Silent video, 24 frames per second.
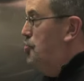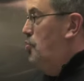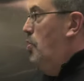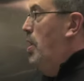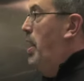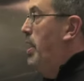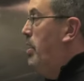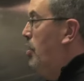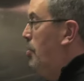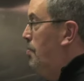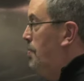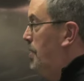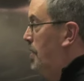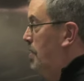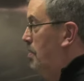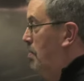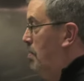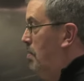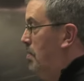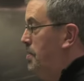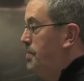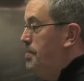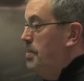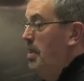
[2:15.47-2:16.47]
drier
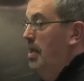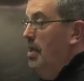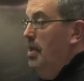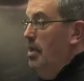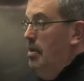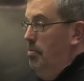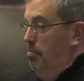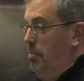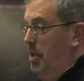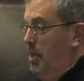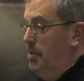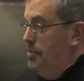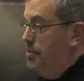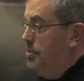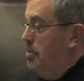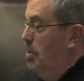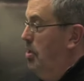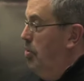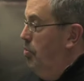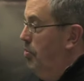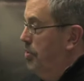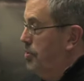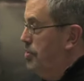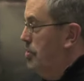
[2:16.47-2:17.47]
beers. Meats
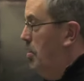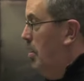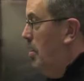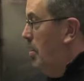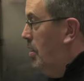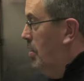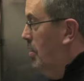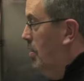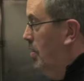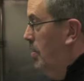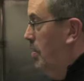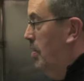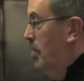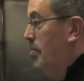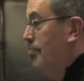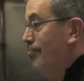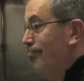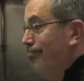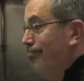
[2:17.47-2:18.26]
go with darker,